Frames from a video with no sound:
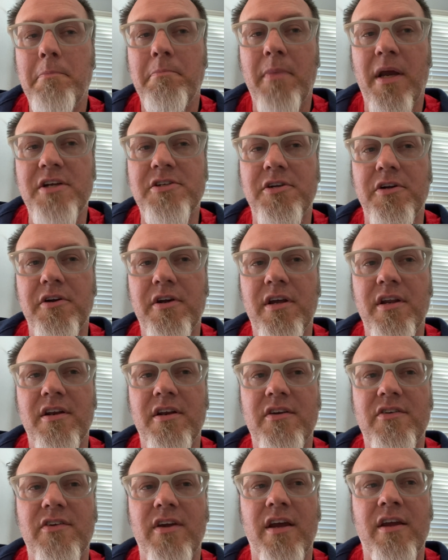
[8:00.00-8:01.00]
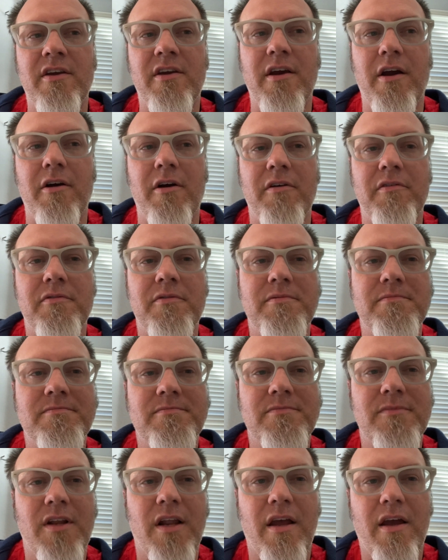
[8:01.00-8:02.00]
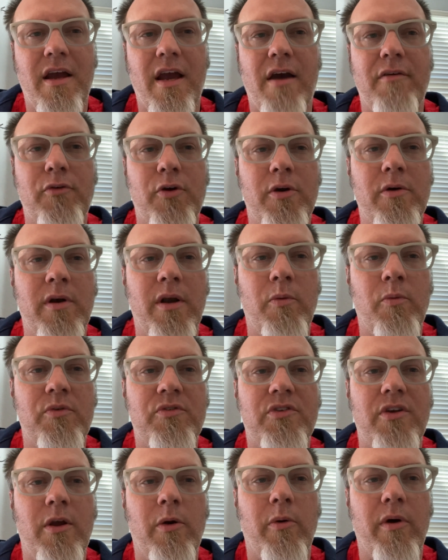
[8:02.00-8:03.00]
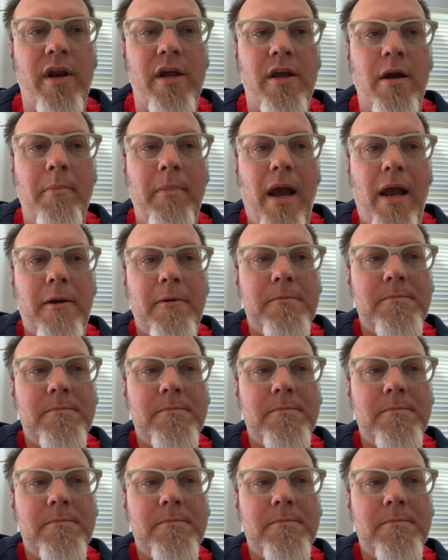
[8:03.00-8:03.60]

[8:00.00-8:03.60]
make sure you're getting it taken care of. Have a good one, and we'll see you when I come back.